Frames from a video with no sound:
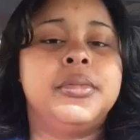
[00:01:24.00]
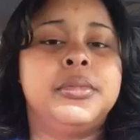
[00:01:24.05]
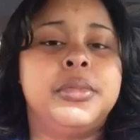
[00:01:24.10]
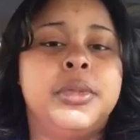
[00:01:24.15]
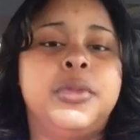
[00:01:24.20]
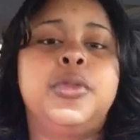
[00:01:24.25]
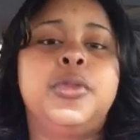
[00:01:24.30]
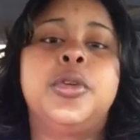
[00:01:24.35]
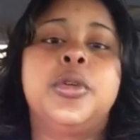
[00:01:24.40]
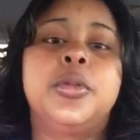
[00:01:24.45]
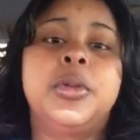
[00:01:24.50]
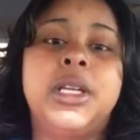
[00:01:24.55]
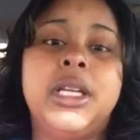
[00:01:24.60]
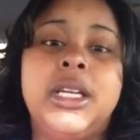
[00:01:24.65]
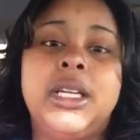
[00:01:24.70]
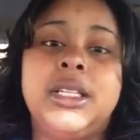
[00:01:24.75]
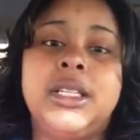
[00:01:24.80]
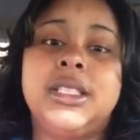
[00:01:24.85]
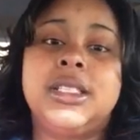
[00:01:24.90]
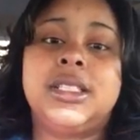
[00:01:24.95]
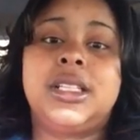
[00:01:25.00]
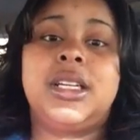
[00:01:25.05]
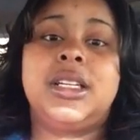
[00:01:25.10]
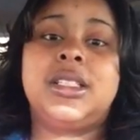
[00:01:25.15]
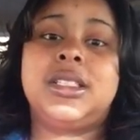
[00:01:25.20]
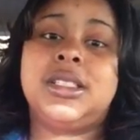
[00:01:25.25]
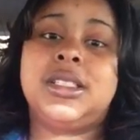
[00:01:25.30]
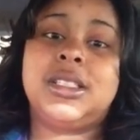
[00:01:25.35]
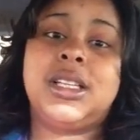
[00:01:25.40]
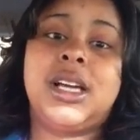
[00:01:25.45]
Before we decided
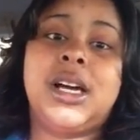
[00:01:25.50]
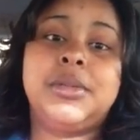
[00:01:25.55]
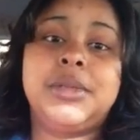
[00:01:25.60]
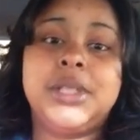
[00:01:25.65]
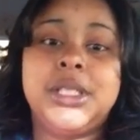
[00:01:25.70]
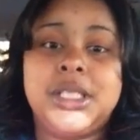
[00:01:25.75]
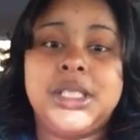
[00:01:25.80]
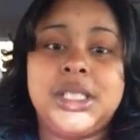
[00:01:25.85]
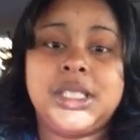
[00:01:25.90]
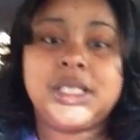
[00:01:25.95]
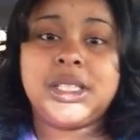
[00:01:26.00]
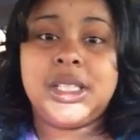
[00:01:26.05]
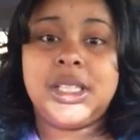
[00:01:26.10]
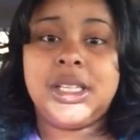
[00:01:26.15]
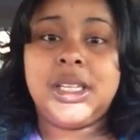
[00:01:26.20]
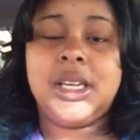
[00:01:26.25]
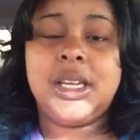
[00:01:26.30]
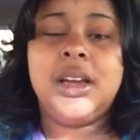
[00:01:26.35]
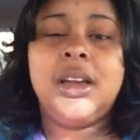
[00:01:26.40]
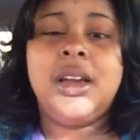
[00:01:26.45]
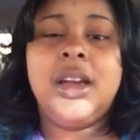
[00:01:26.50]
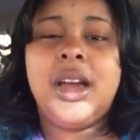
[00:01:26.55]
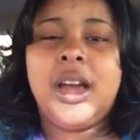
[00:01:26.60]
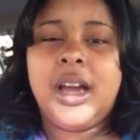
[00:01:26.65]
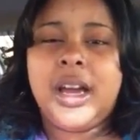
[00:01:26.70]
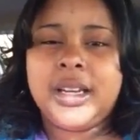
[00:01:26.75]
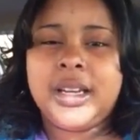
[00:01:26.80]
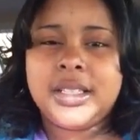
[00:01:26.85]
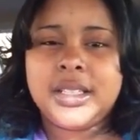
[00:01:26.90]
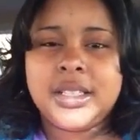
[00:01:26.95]
to stop TTCing,
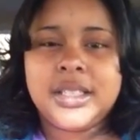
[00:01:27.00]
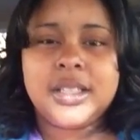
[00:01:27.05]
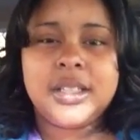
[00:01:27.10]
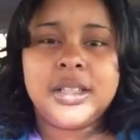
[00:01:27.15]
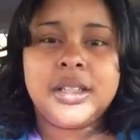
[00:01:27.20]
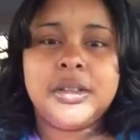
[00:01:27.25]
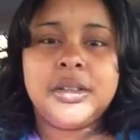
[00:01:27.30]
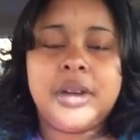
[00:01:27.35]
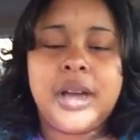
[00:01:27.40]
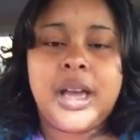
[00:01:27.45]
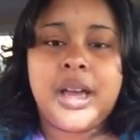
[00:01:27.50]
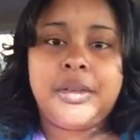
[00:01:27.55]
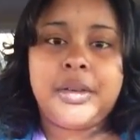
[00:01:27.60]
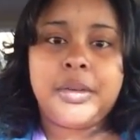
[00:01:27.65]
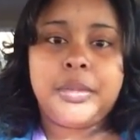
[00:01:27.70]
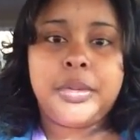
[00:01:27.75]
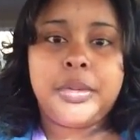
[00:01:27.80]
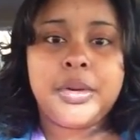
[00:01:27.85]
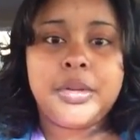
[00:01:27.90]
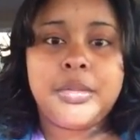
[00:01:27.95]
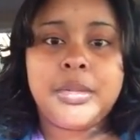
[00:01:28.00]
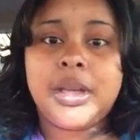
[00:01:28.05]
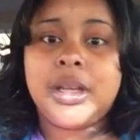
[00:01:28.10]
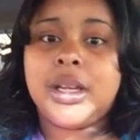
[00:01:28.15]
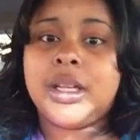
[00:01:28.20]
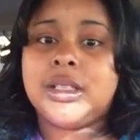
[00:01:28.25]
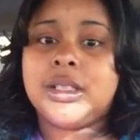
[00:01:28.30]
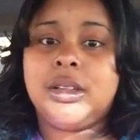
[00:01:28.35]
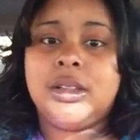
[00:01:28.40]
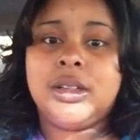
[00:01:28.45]
I did go have an appointment.
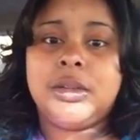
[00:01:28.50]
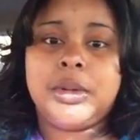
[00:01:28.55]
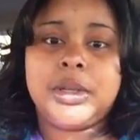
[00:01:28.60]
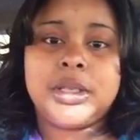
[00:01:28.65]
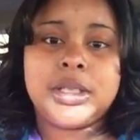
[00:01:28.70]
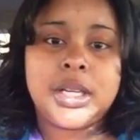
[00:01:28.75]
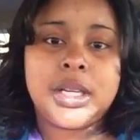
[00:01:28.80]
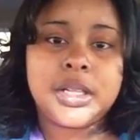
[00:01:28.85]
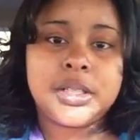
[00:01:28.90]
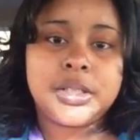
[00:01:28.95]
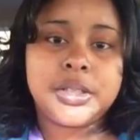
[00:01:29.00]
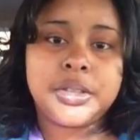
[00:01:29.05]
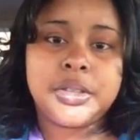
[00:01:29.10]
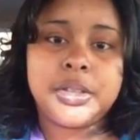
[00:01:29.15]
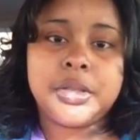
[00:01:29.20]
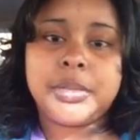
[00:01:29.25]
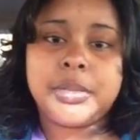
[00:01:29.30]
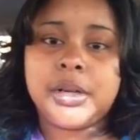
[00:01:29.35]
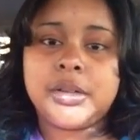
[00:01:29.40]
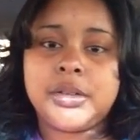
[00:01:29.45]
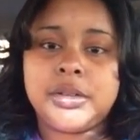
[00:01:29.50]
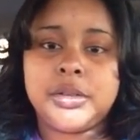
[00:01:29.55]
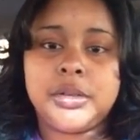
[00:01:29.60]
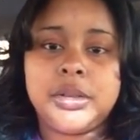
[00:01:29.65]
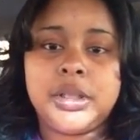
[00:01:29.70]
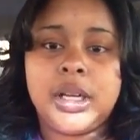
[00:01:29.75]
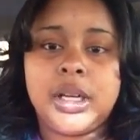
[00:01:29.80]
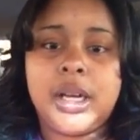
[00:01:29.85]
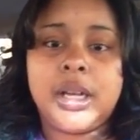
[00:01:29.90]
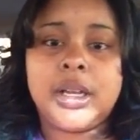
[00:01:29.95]
I talked to my doctor about
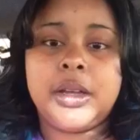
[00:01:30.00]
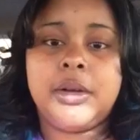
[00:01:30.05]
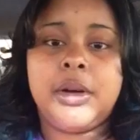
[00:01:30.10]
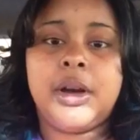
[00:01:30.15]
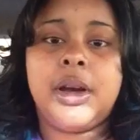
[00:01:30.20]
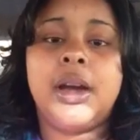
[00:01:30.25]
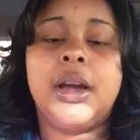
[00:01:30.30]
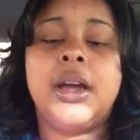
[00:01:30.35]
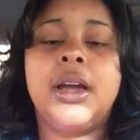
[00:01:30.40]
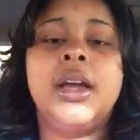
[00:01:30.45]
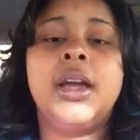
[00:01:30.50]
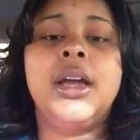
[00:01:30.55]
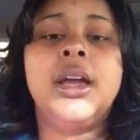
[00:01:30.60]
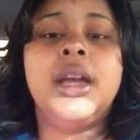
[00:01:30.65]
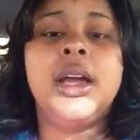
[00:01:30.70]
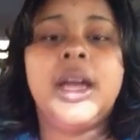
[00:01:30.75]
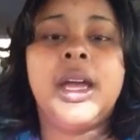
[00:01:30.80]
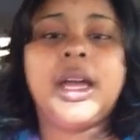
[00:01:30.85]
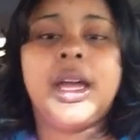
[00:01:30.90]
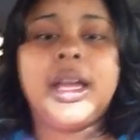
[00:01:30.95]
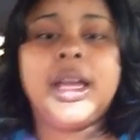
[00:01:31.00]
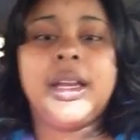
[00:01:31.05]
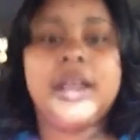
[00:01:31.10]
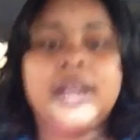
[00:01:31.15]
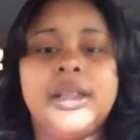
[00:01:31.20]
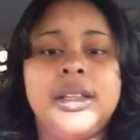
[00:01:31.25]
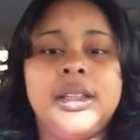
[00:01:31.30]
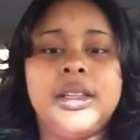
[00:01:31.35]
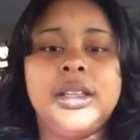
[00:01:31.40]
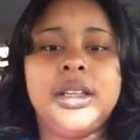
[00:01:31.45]
doing the IUI.
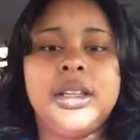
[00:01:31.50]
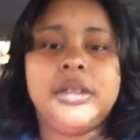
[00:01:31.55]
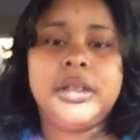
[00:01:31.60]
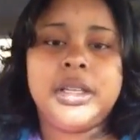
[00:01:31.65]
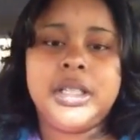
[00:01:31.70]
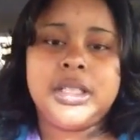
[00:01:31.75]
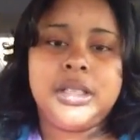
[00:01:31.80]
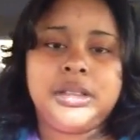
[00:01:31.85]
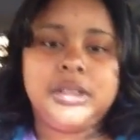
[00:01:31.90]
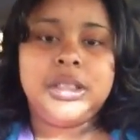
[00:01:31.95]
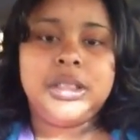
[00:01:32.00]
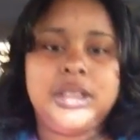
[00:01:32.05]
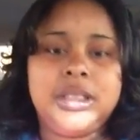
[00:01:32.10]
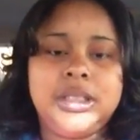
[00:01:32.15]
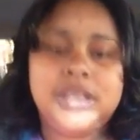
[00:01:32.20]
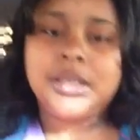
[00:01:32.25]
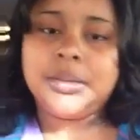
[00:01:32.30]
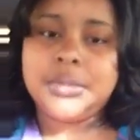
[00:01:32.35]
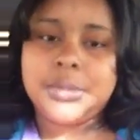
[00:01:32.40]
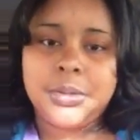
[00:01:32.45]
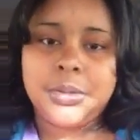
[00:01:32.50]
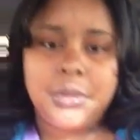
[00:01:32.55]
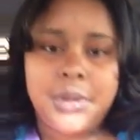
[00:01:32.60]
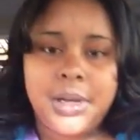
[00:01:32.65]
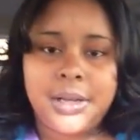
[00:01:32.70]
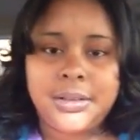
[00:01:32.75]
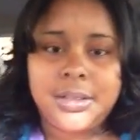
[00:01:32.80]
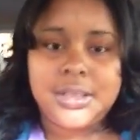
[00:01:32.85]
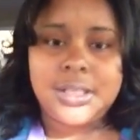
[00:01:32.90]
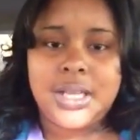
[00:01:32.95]
And, you know, he told us the steps we would
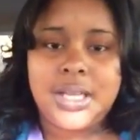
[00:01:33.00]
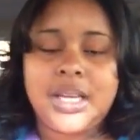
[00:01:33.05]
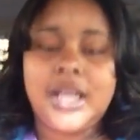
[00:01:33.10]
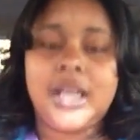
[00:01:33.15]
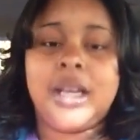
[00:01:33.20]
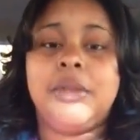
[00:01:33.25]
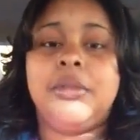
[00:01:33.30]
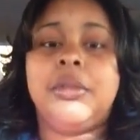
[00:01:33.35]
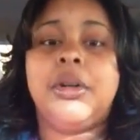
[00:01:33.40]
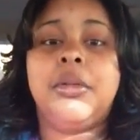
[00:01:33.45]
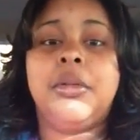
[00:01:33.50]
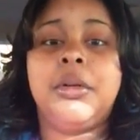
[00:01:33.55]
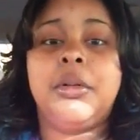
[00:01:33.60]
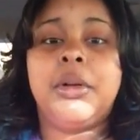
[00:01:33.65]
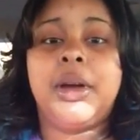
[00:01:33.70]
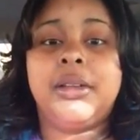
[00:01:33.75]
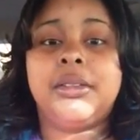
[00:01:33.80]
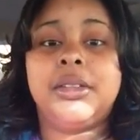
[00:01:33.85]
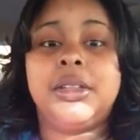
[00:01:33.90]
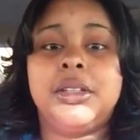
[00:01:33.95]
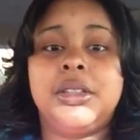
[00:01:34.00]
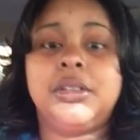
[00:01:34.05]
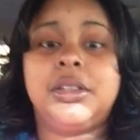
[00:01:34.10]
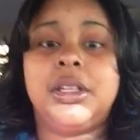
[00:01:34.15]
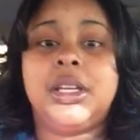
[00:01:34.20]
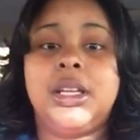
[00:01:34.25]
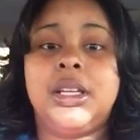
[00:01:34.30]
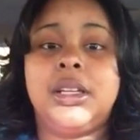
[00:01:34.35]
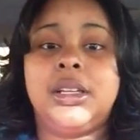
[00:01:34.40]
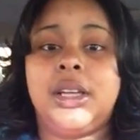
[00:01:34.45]
have to take and what we would have to do to
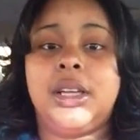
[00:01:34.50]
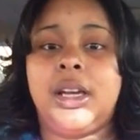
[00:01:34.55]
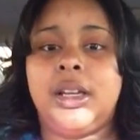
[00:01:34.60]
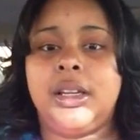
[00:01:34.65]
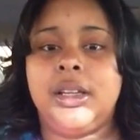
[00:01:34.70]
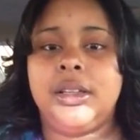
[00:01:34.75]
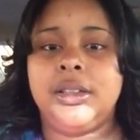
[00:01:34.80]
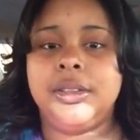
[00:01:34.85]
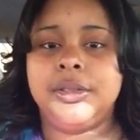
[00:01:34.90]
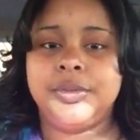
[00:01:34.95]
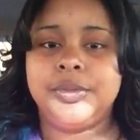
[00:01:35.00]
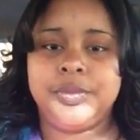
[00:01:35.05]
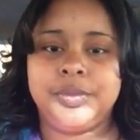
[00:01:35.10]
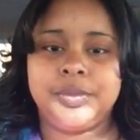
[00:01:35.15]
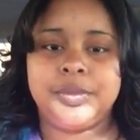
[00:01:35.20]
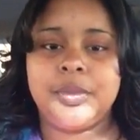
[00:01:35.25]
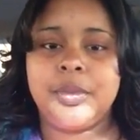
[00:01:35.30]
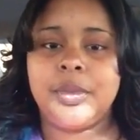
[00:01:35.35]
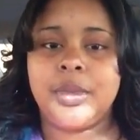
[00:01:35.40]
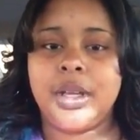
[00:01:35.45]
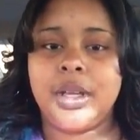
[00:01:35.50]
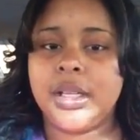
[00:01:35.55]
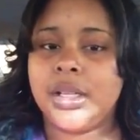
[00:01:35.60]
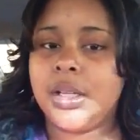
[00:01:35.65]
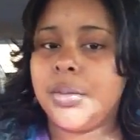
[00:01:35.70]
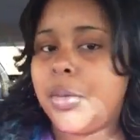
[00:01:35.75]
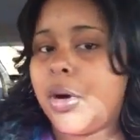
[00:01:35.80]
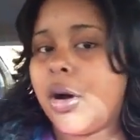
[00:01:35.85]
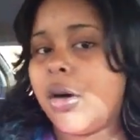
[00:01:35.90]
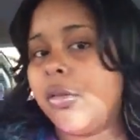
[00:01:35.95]
get
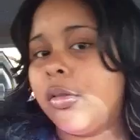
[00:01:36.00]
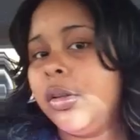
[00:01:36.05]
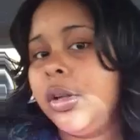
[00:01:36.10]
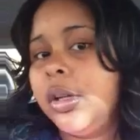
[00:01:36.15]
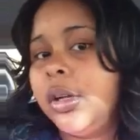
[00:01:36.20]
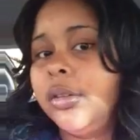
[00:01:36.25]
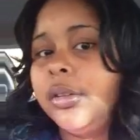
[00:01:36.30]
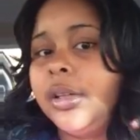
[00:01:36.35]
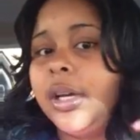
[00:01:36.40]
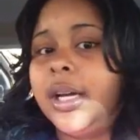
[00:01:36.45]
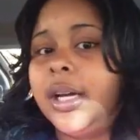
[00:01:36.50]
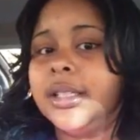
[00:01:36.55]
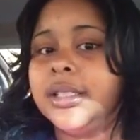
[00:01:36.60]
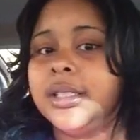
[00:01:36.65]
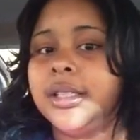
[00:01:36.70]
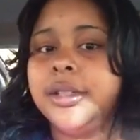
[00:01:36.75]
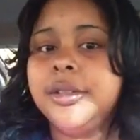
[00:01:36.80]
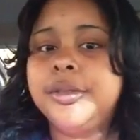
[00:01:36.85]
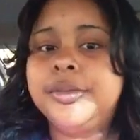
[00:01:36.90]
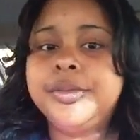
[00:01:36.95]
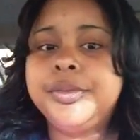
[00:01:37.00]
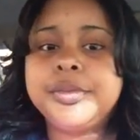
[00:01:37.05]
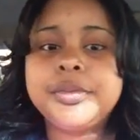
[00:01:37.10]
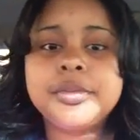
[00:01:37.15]
the ball rolling on that. So,